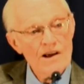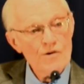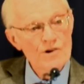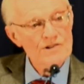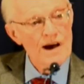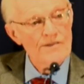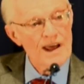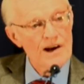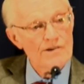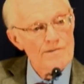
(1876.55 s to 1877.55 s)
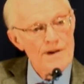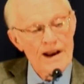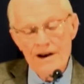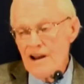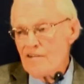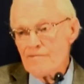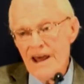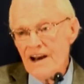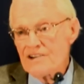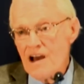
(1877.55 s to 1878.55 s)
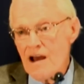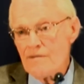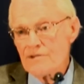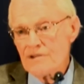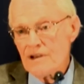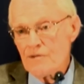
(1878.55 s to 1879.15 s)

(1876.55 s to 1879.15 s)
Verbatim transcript: which I've later repented of many times